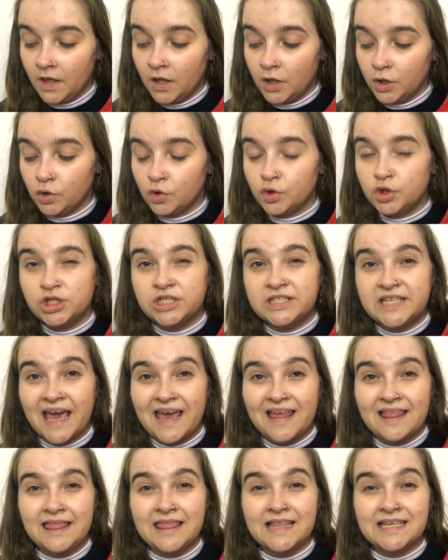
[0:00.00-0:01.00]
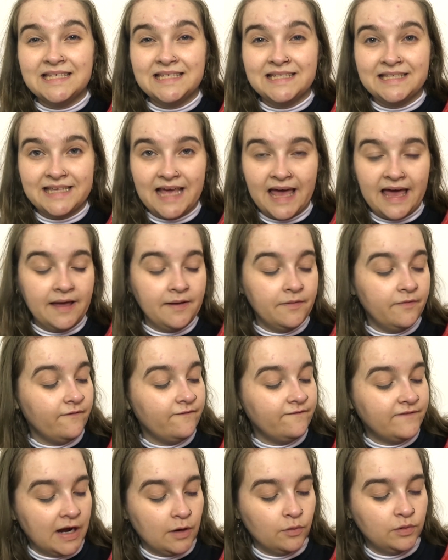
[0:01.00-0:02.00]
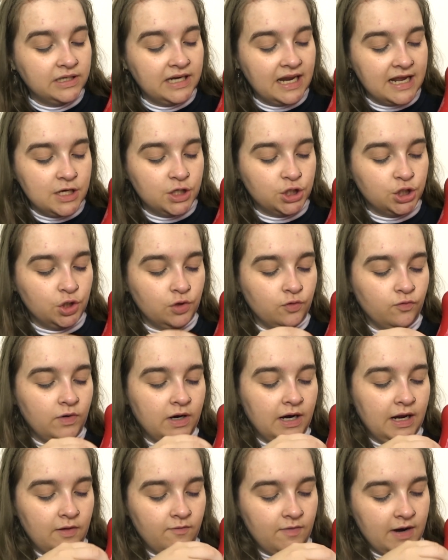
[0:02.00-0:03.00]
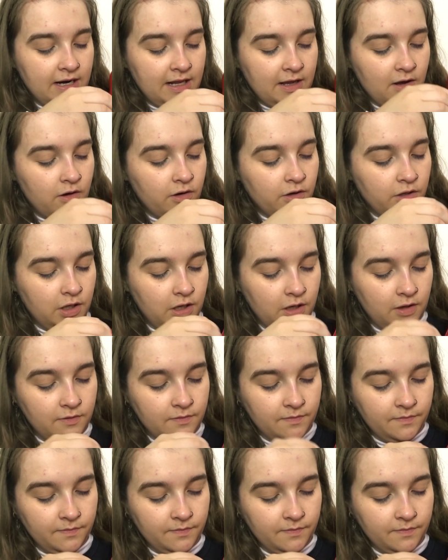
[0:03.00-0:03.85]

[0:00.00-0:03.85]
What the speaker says: You're just getting the set foundation really ready, aren't you?